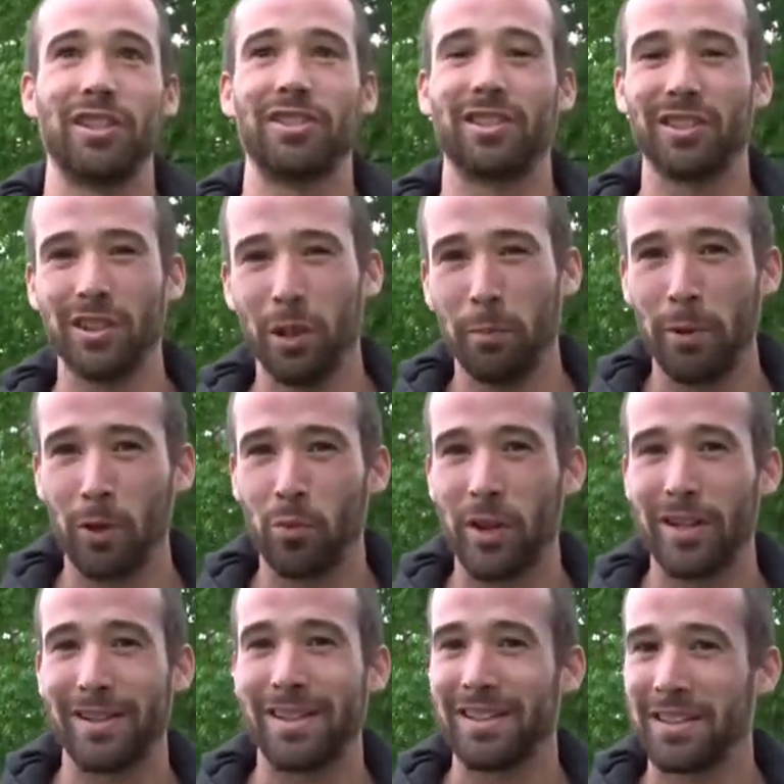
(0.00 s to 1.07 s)
It's a little bit
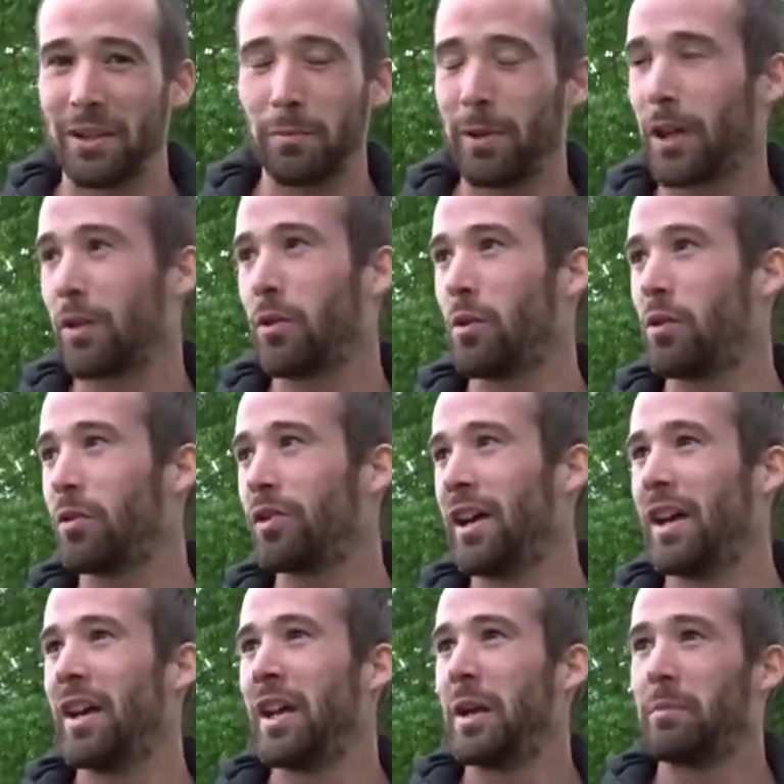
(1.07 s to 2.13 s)
windy, a little bit cold,
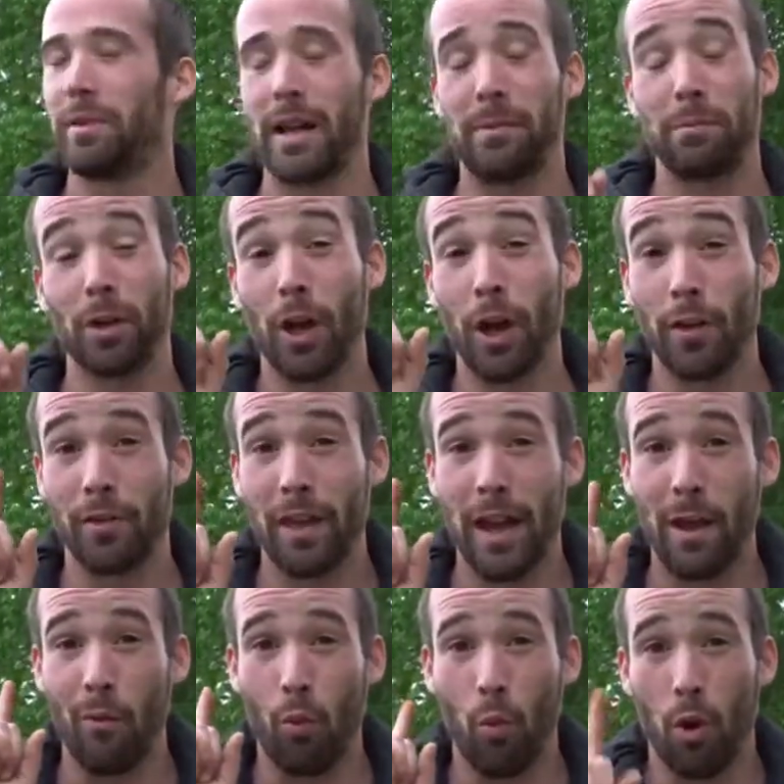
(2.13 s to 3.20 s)
but I brought
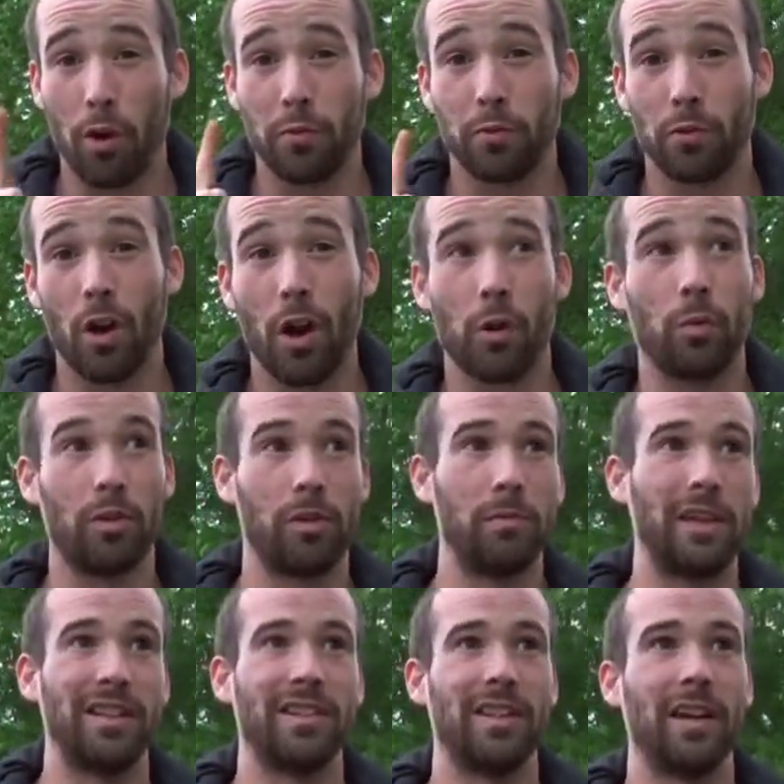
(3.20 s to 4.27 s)
that one rod with
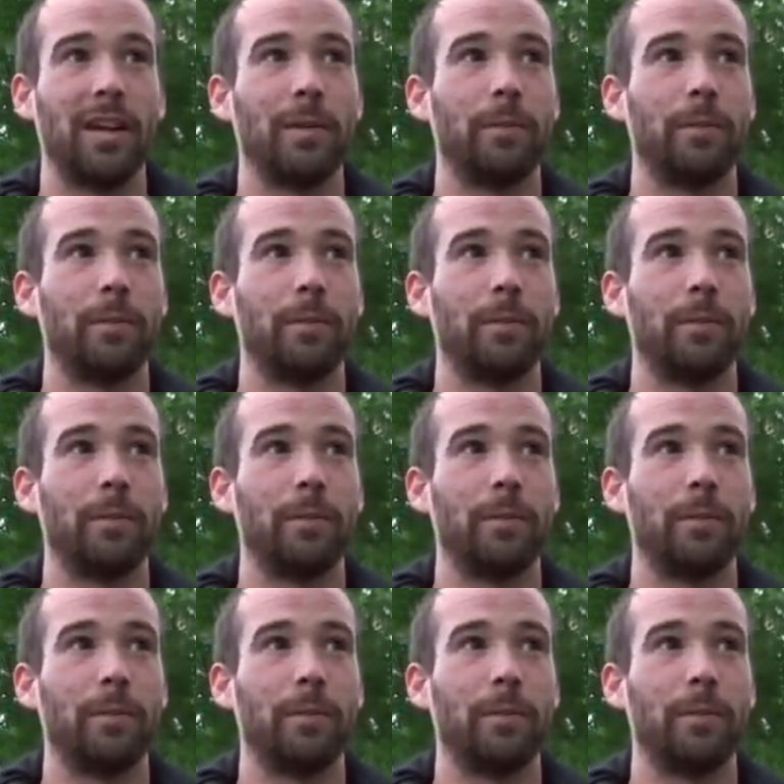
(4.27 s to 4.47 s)
me today.